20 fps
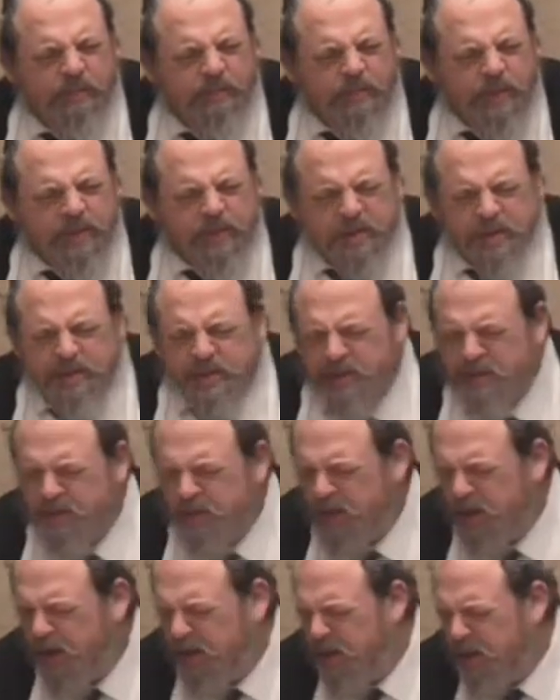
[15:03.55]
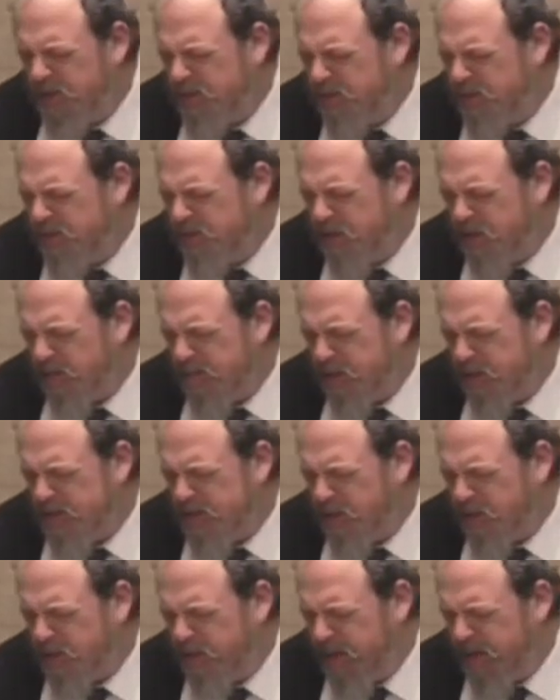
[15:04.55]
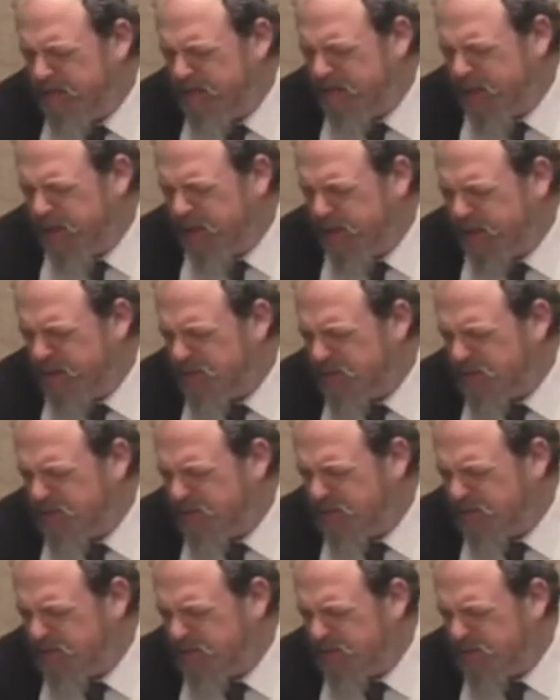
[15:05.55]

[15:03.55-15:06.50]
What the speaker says: Mishnah says you're not allowed to use kardum. That's not Rav's Chiddush.